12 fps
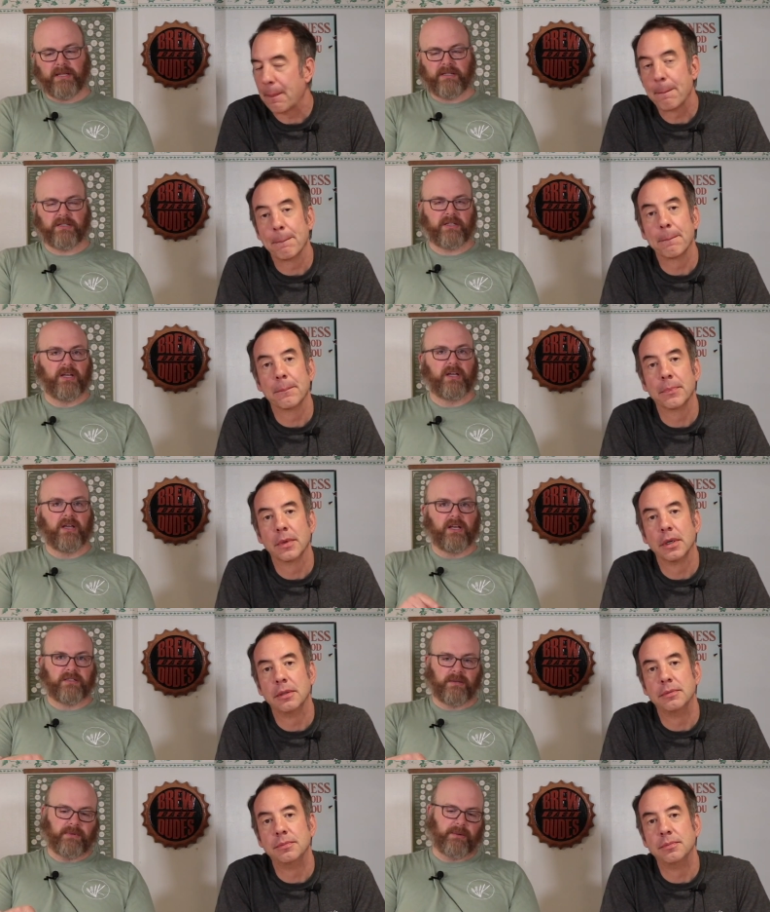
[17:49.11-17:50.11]
Speaker 1: basis.
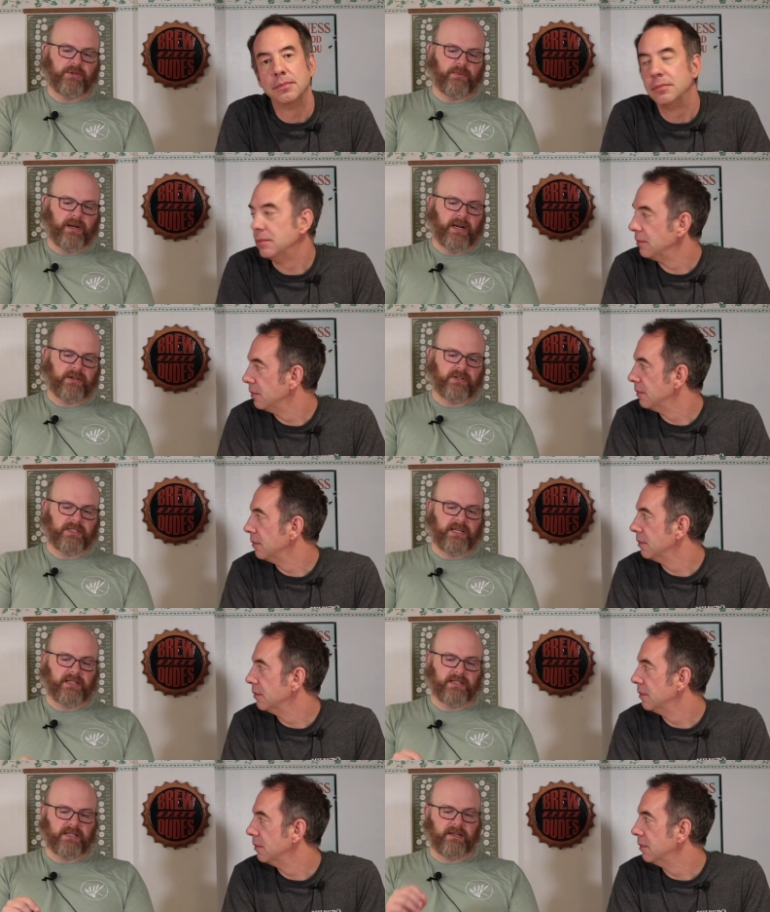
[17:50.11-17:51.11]
Sometimes you might actually see
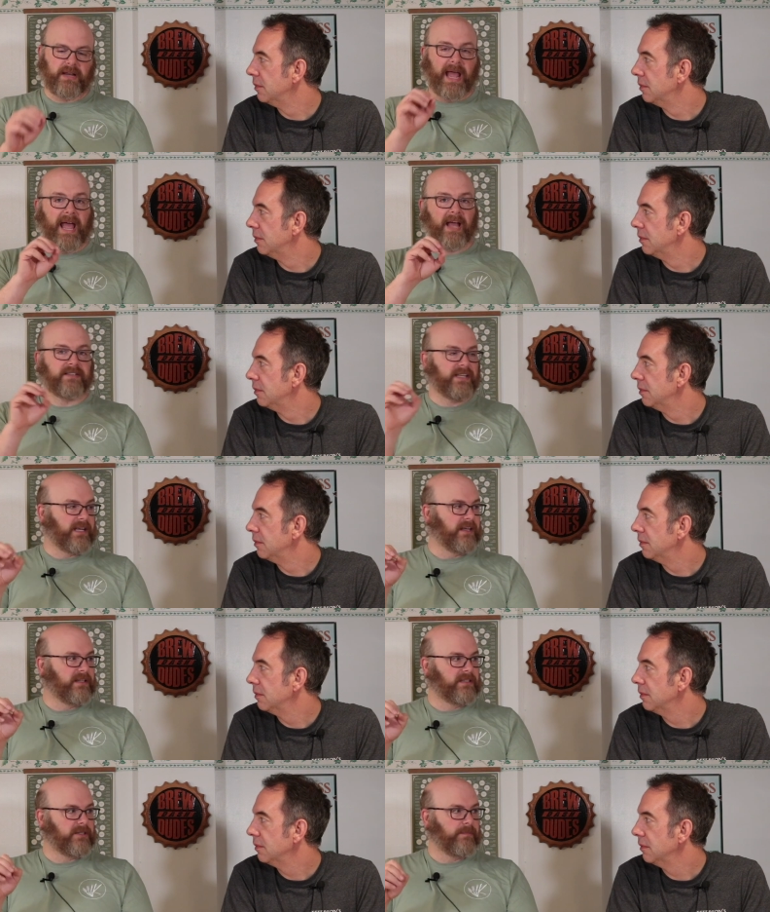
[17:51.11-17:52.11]
it listed as
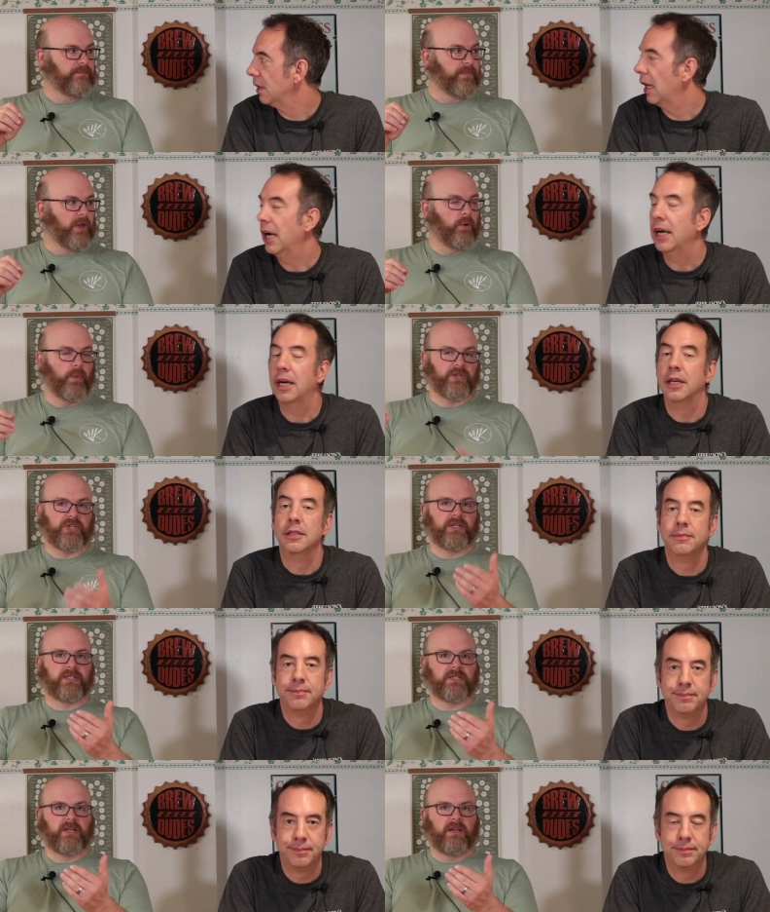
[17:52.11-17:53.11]
is, ah. which
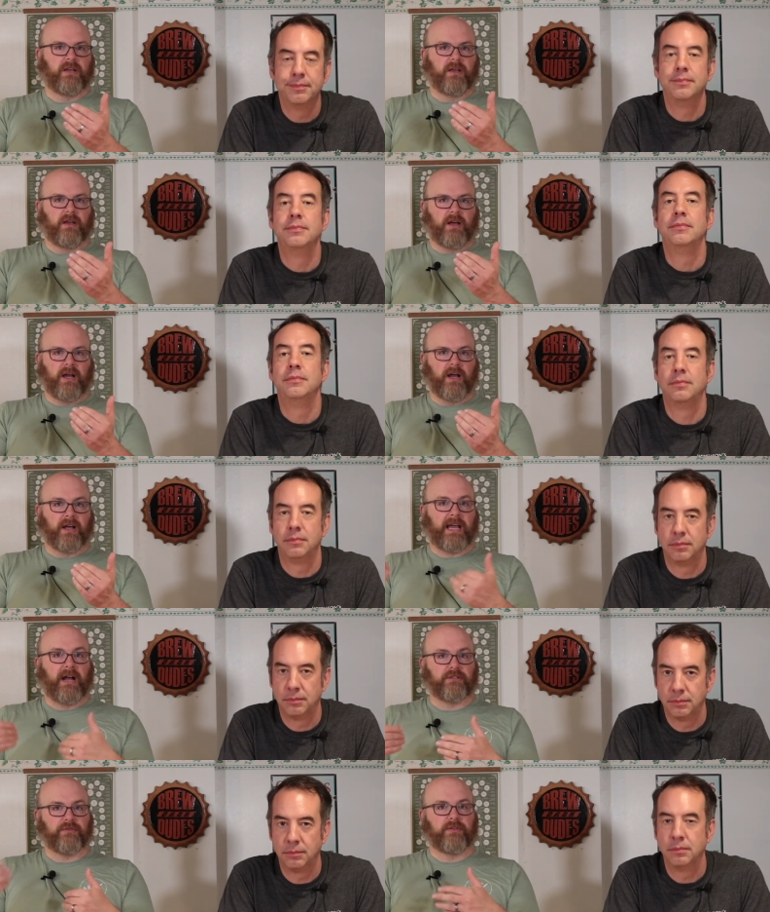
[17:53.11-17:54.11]
is
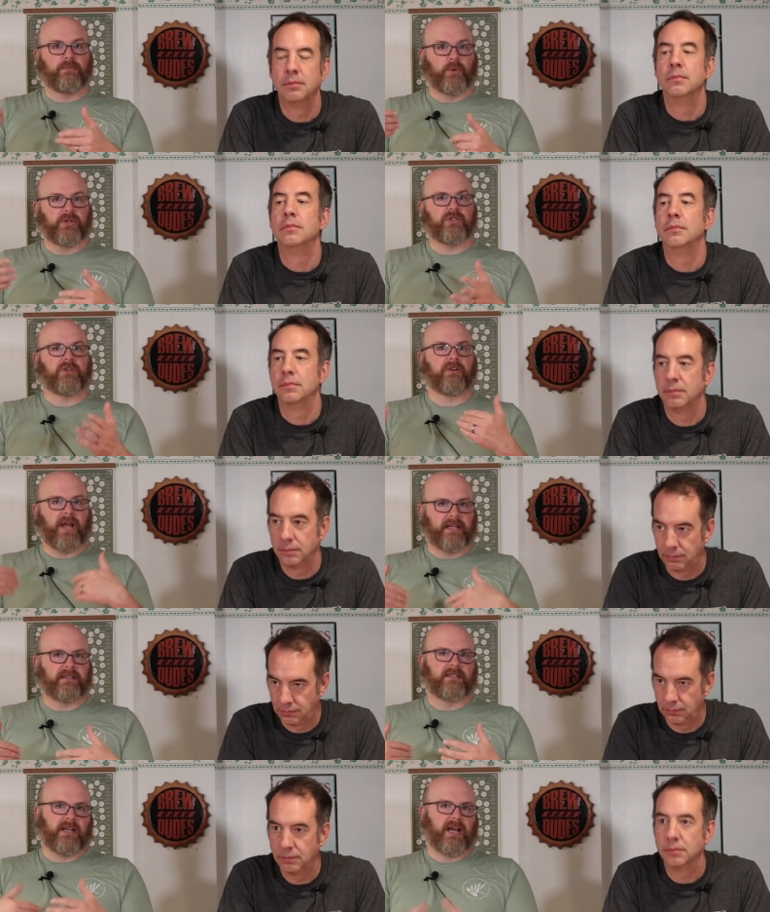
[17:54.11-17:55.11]
accounts for the moisture
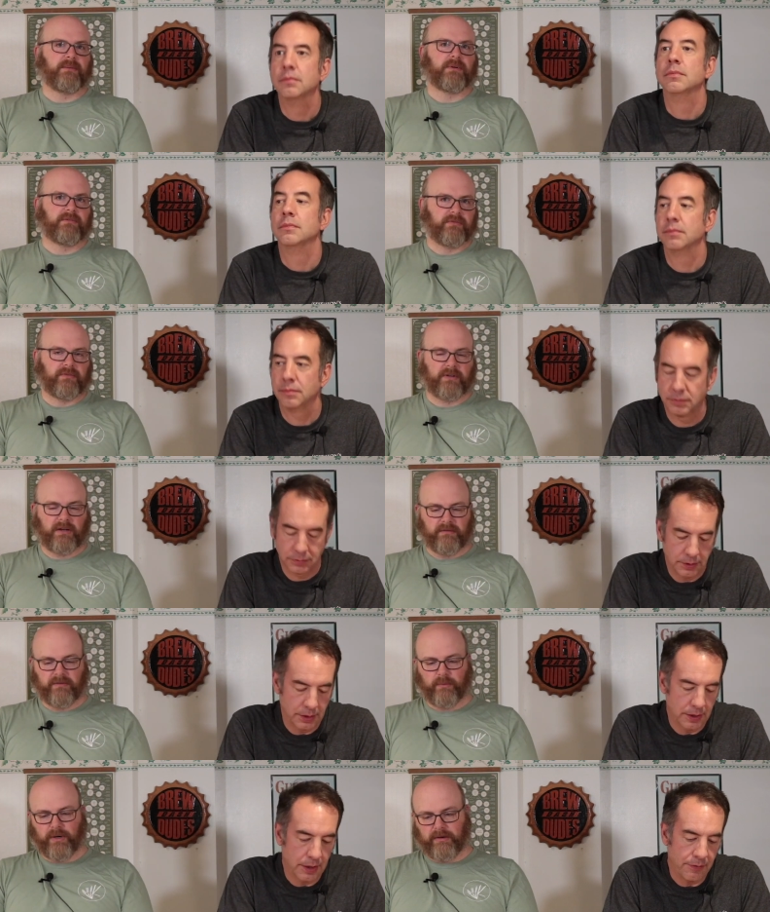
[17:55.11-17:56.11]
at the
Speaker 2: time of,
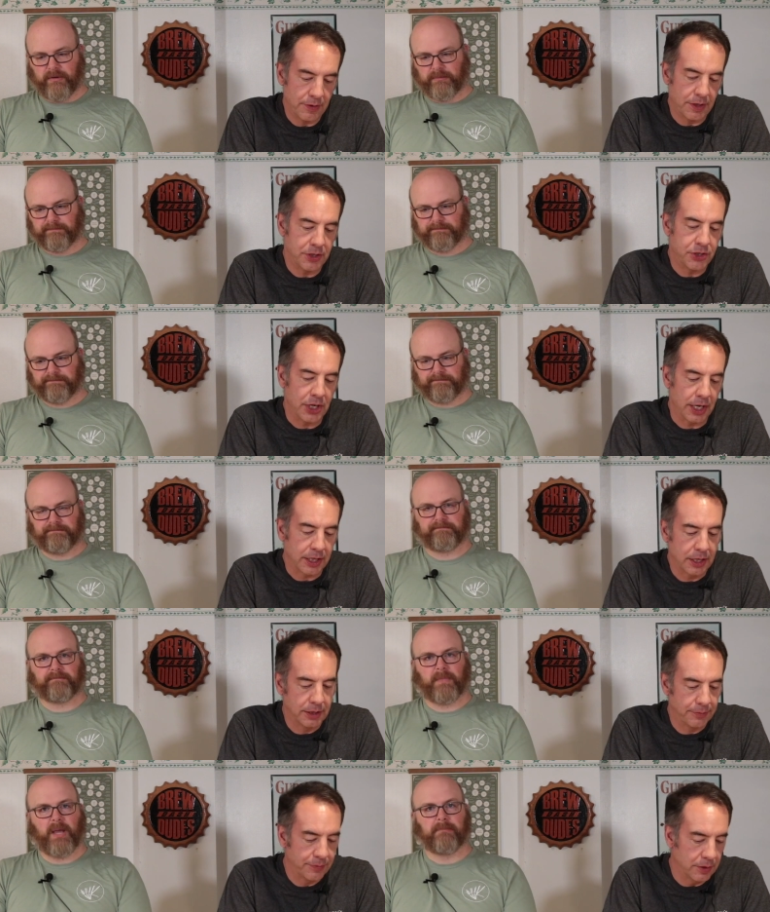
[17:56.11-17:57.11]
of whatever. The check.
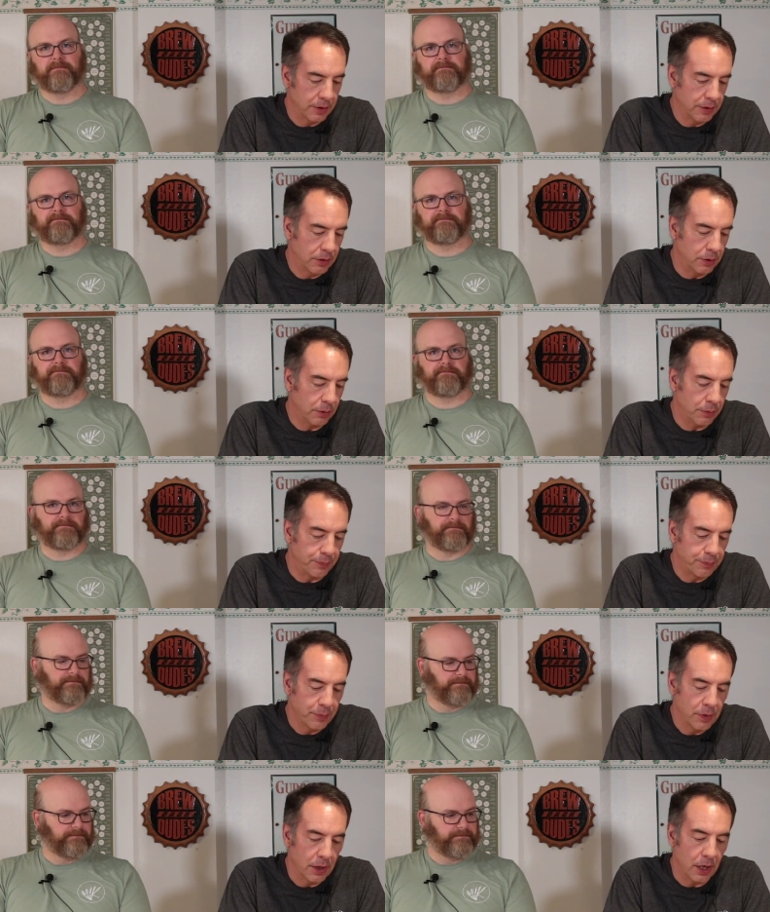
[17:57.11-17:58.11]
Yep. Cool.
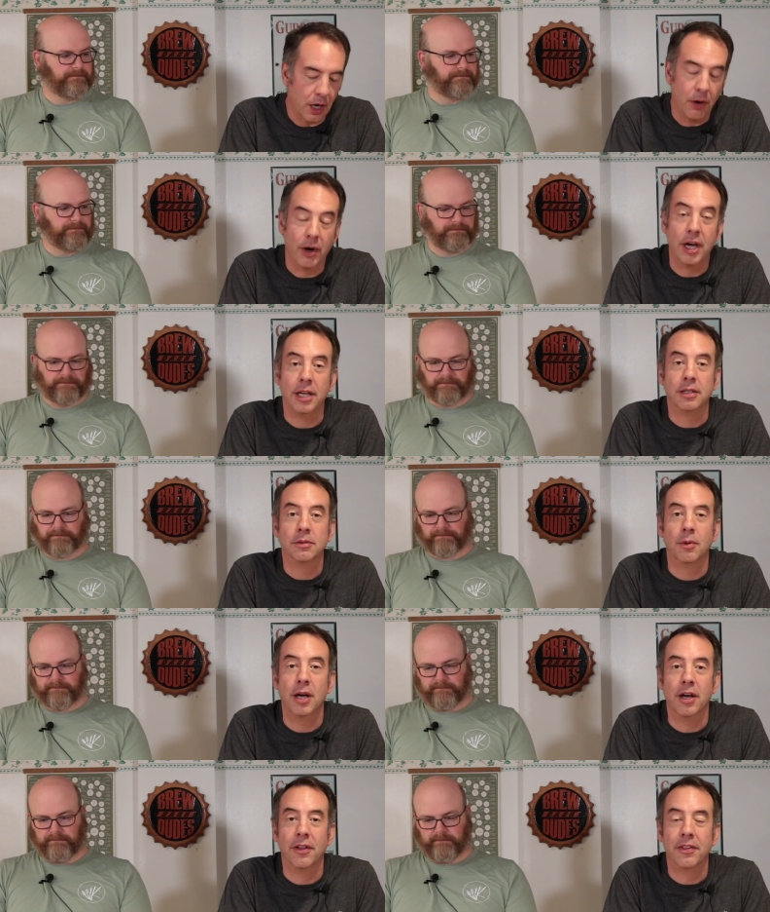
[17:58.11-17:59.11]
All right.
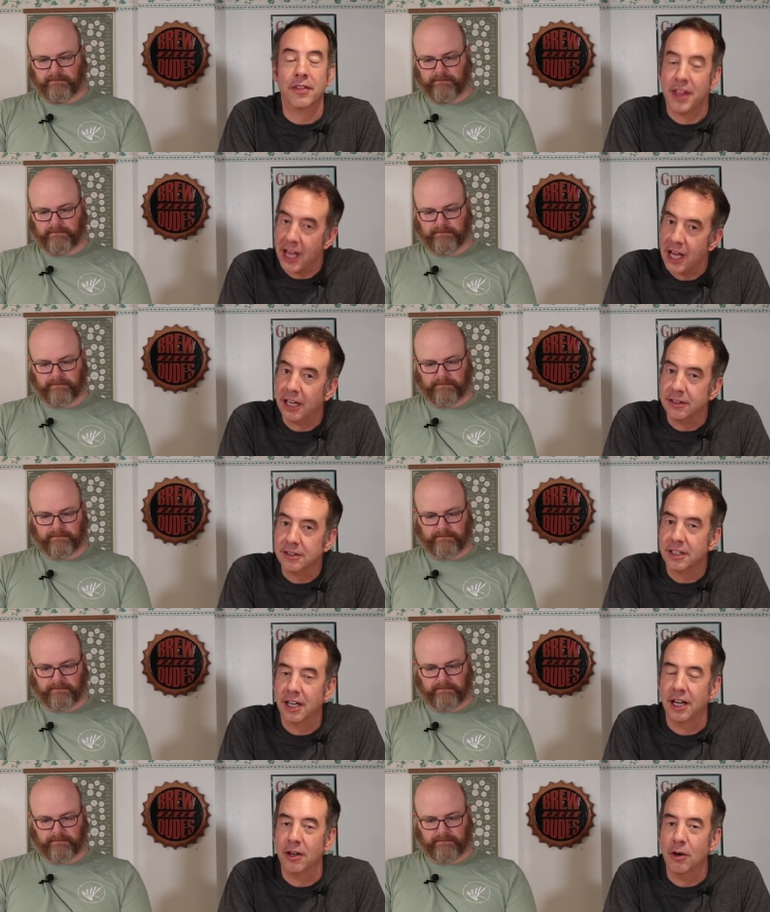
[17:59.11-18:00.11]
Well, that
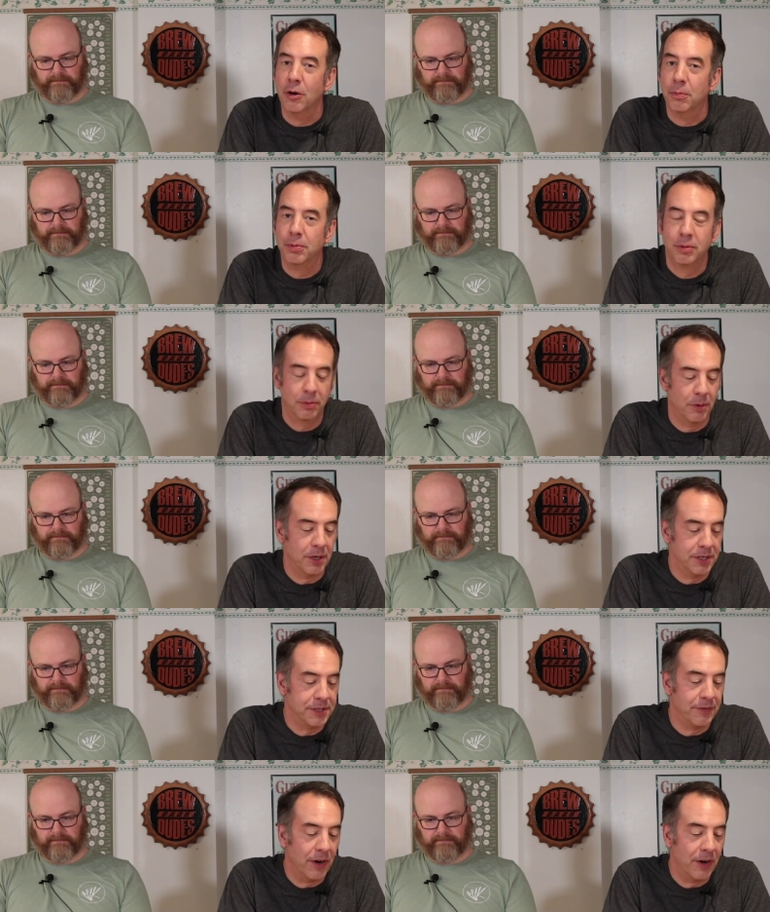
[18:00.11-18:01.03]
I hope was